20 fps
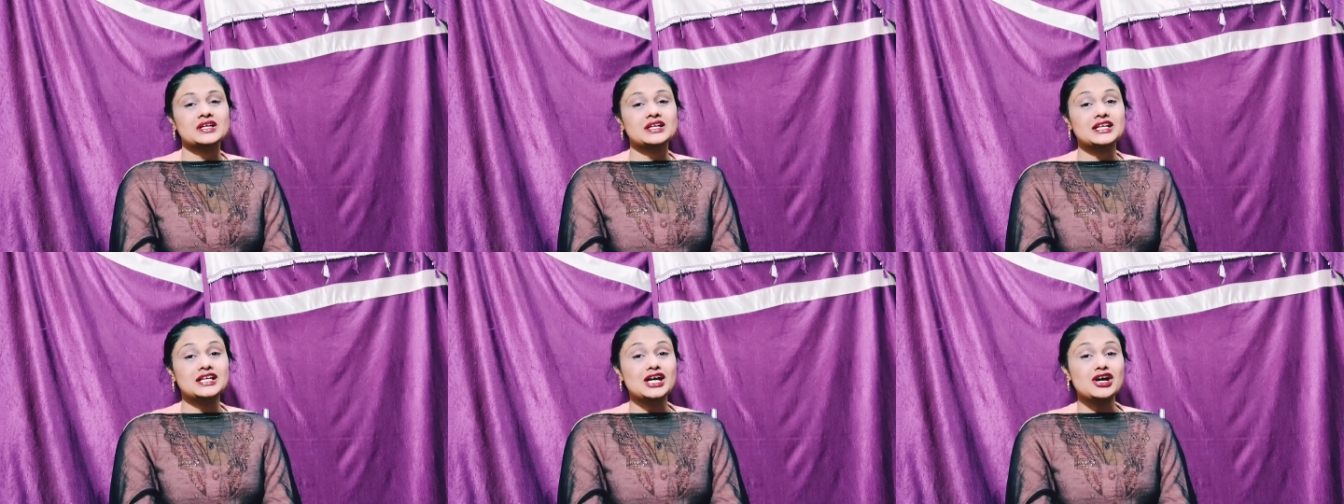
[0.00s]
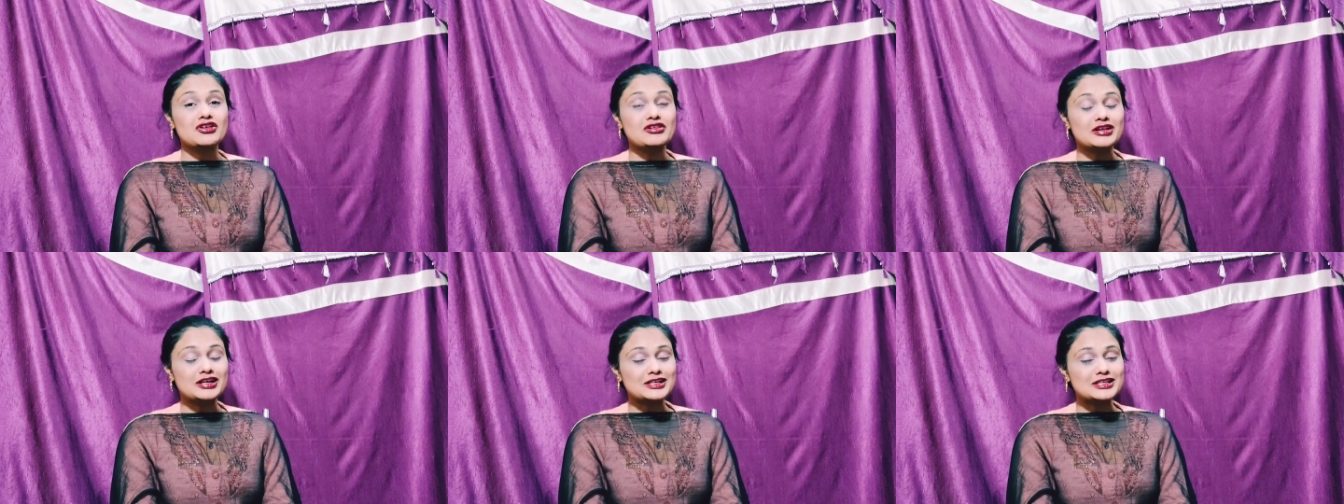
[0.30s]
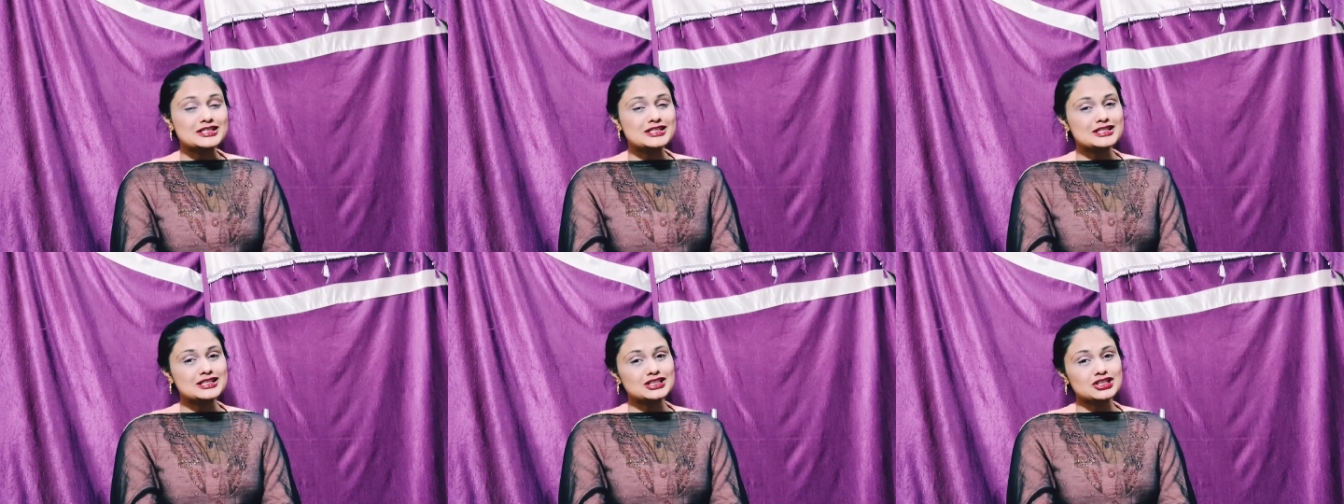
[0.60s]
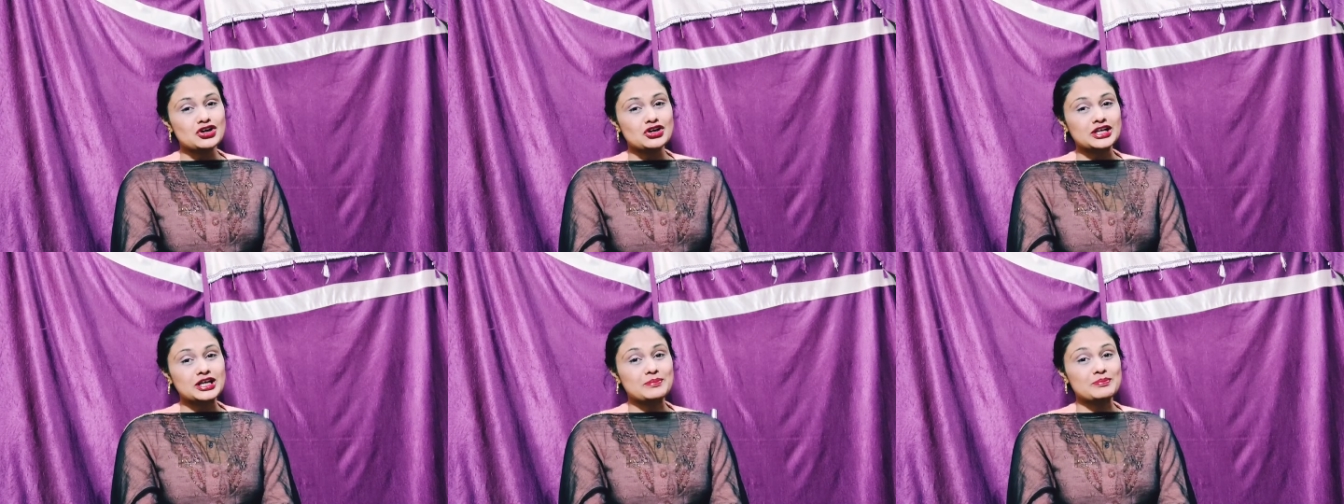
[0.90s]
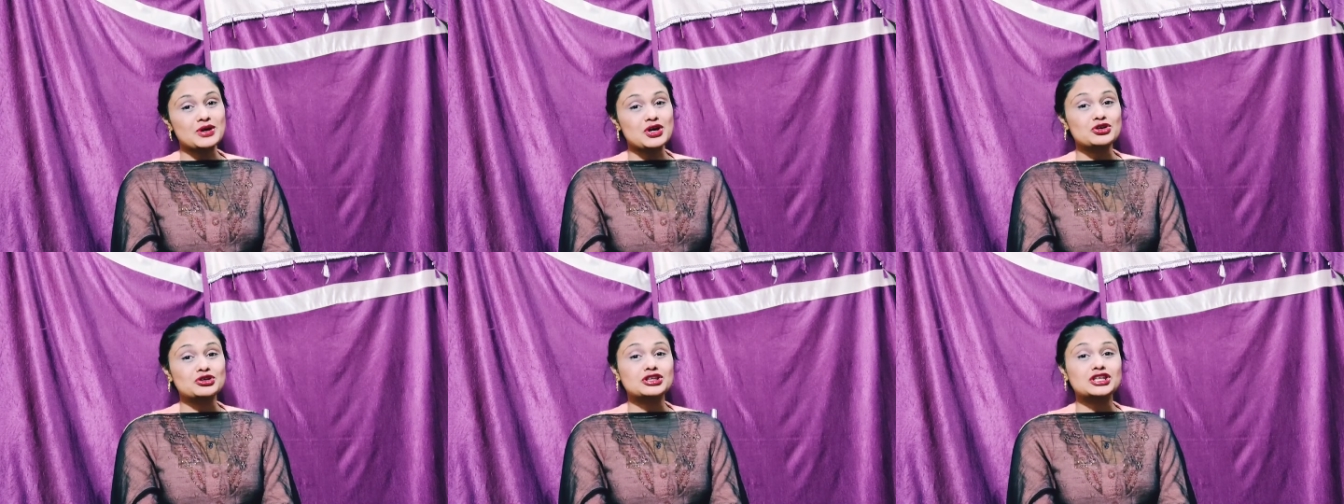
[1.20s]
Now let's talk
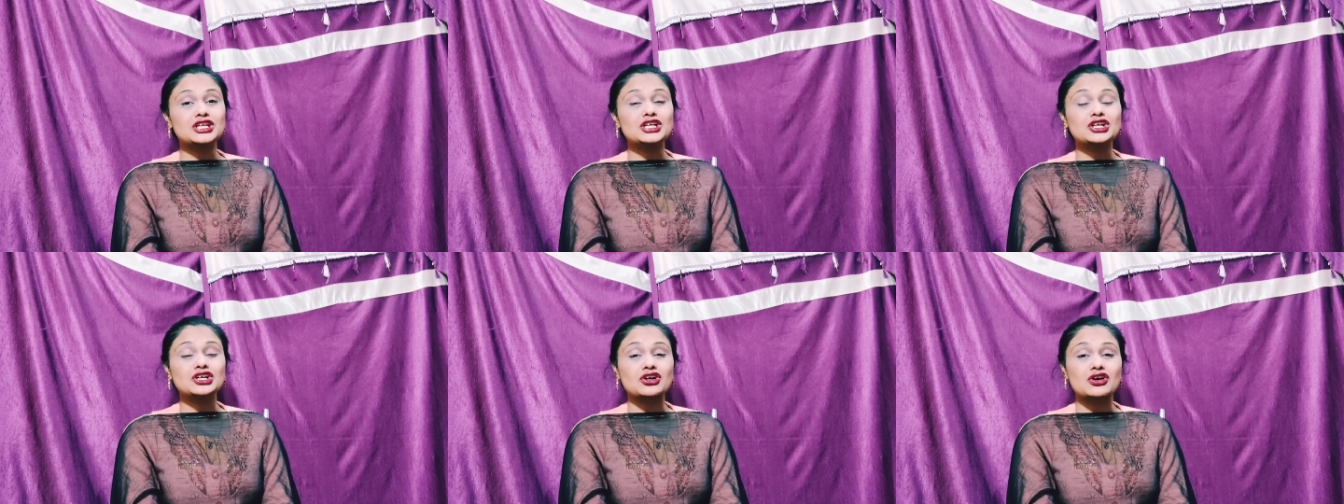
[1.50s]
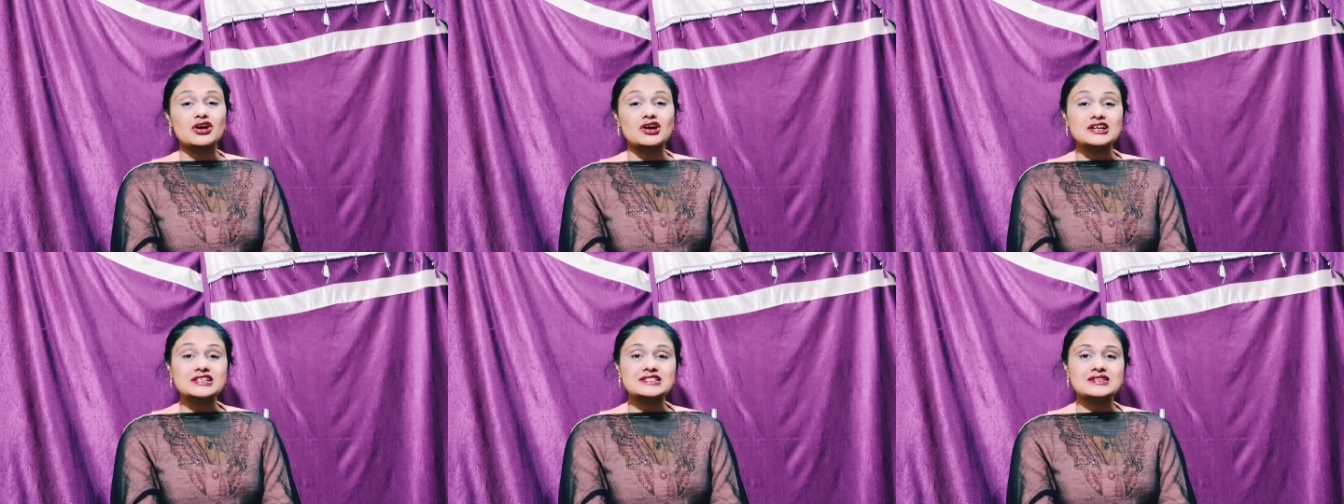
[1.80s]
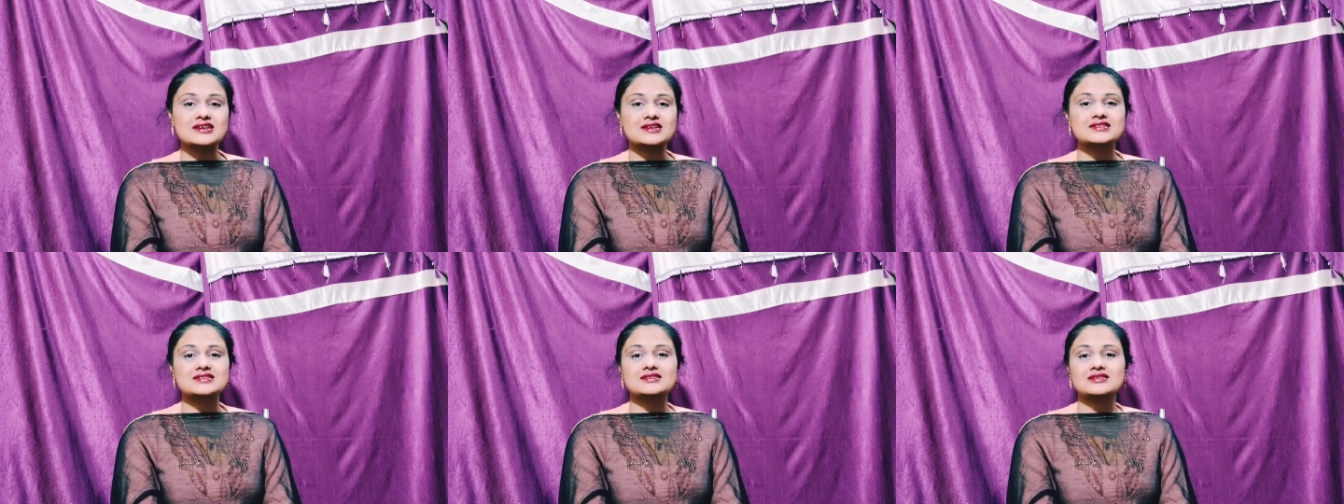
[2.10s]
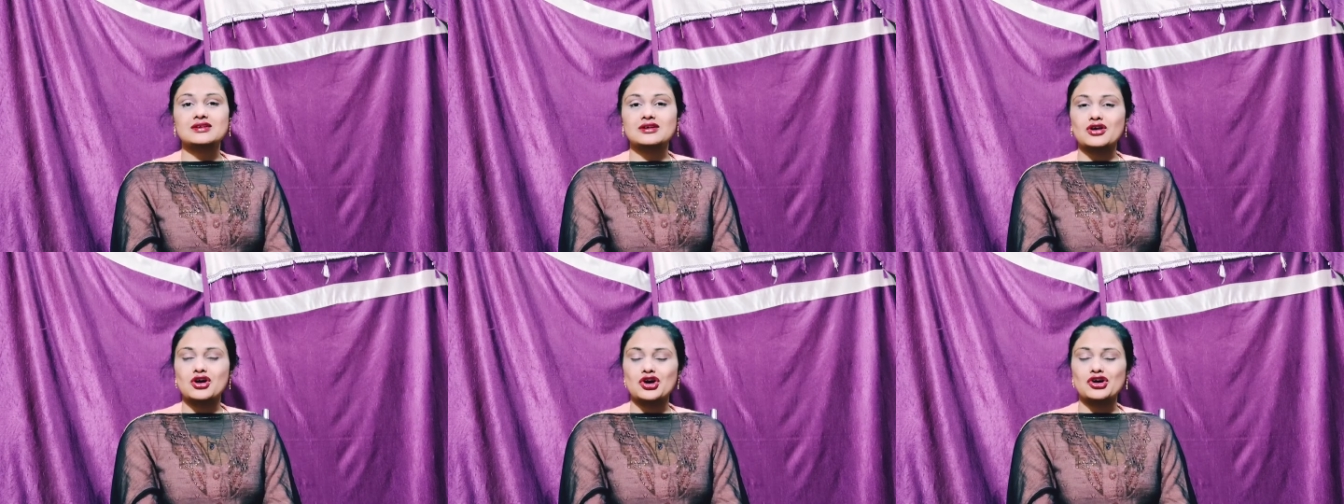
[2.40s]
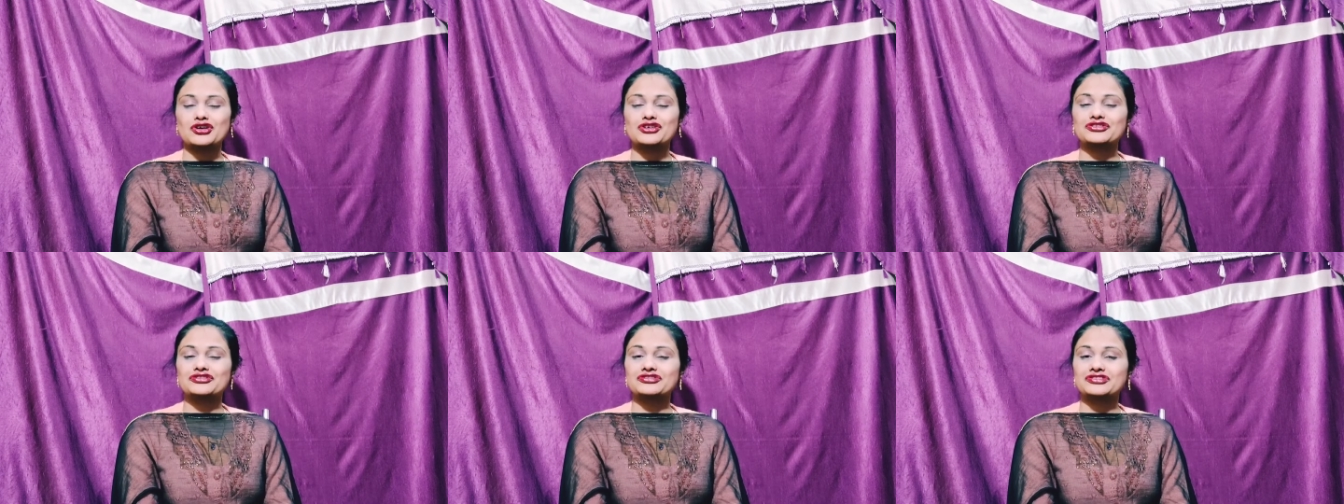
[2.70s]
about the causes
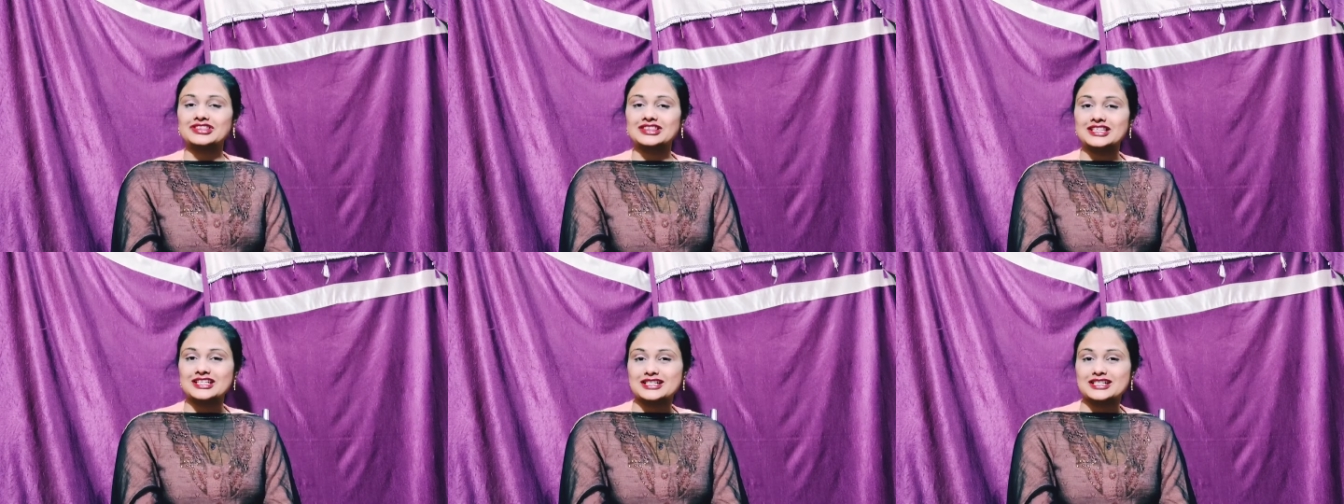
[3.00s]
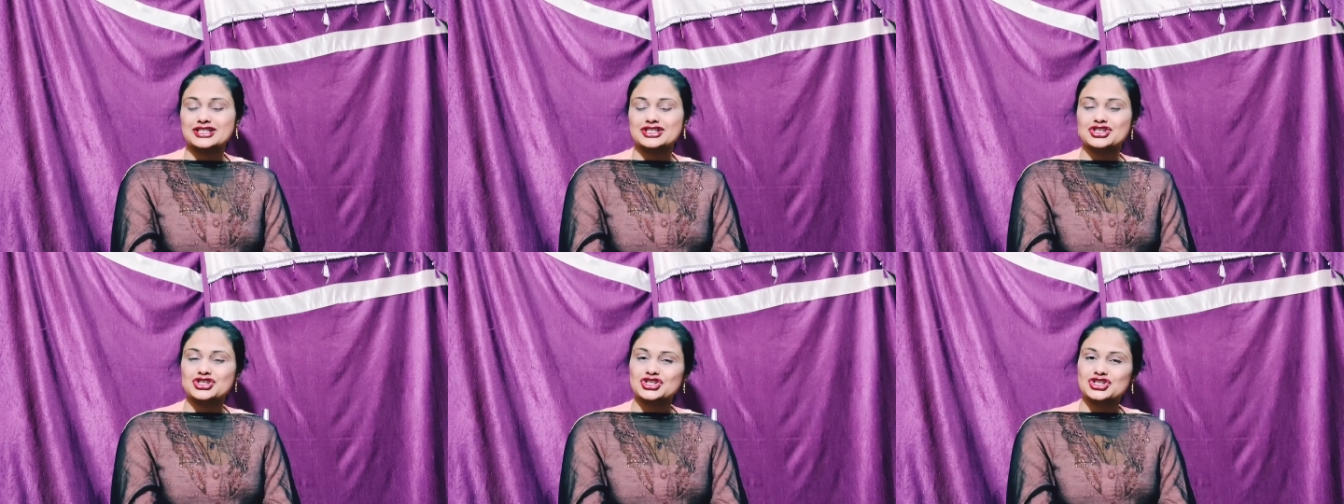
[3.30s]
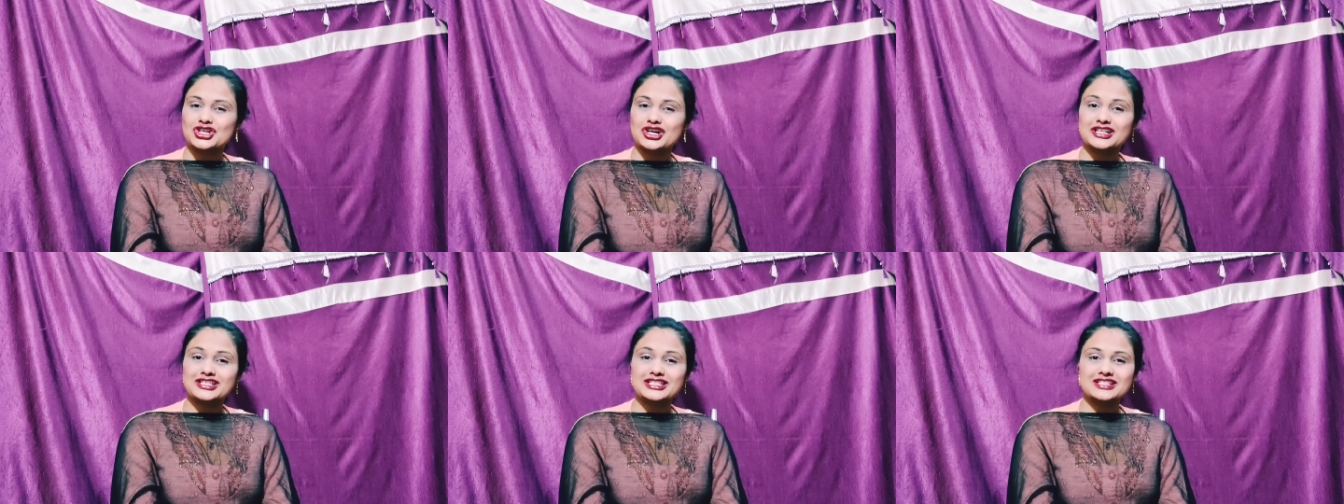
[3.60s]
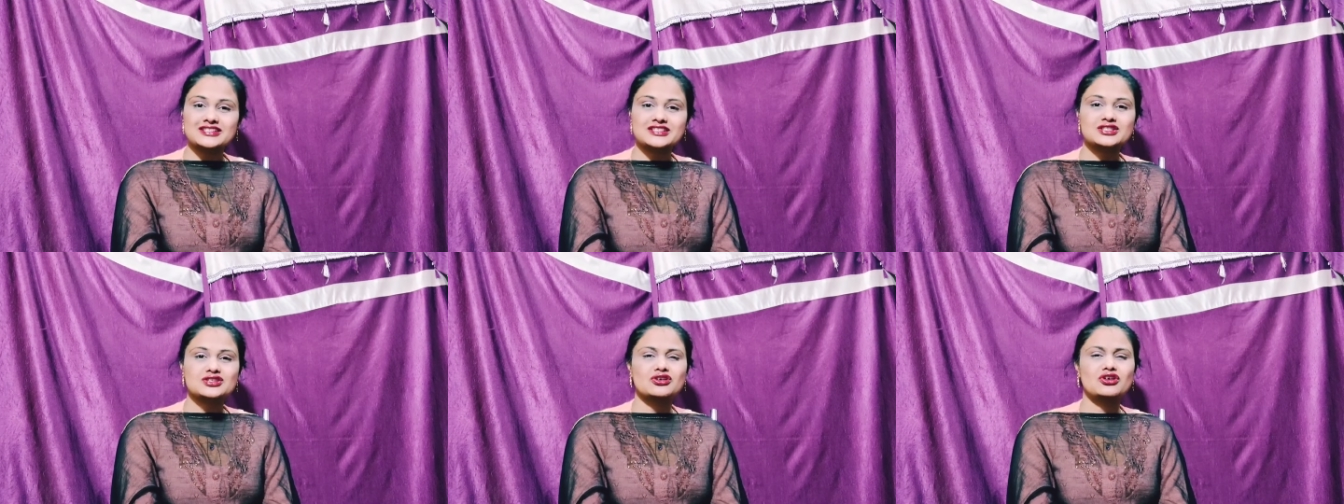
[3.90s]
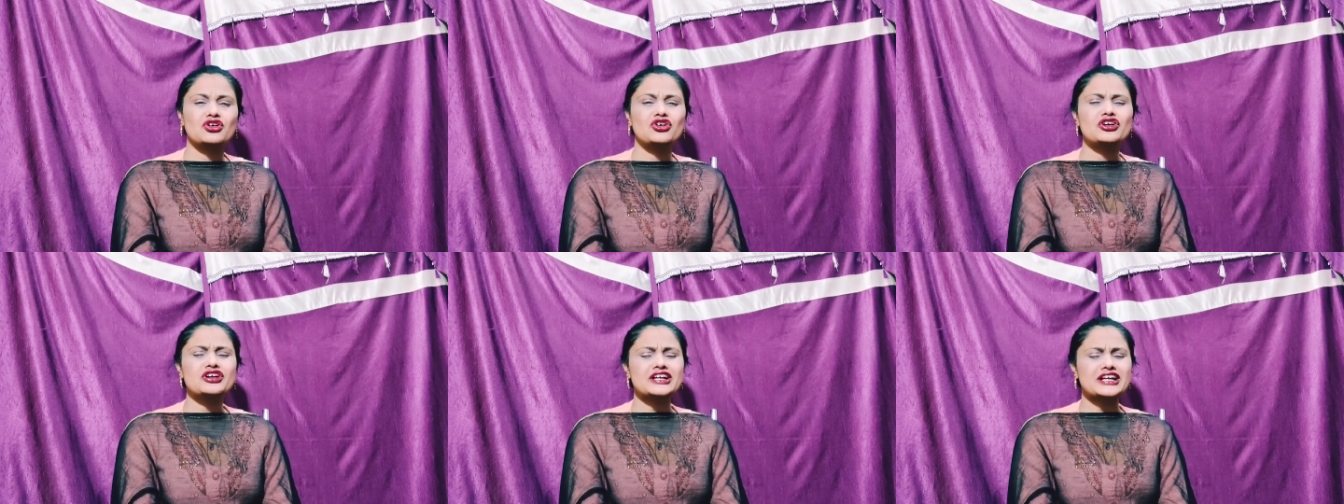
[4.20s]
of this jaundice
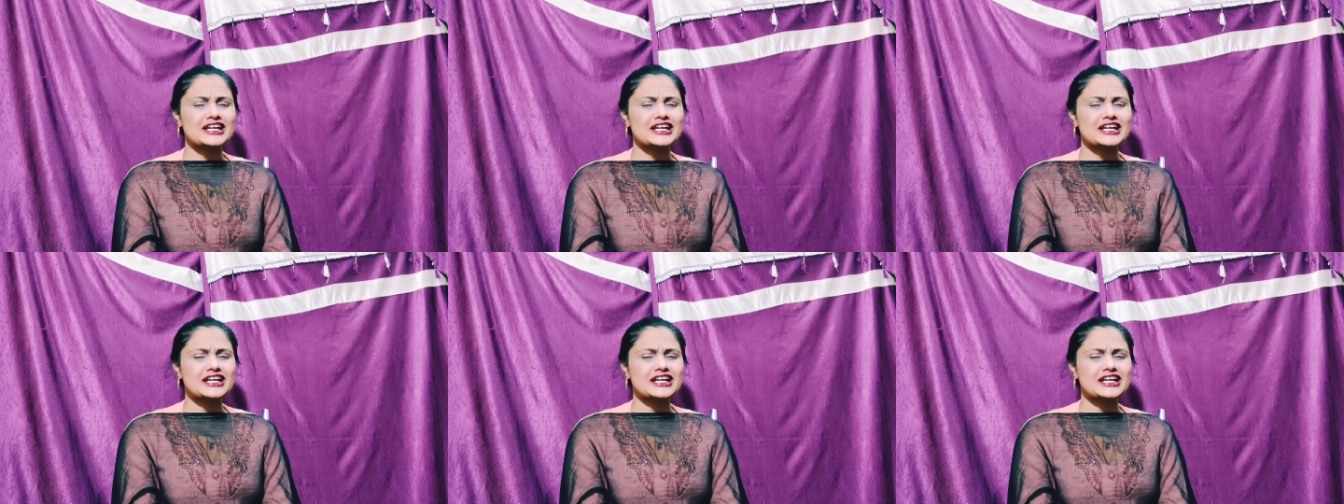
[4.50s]
or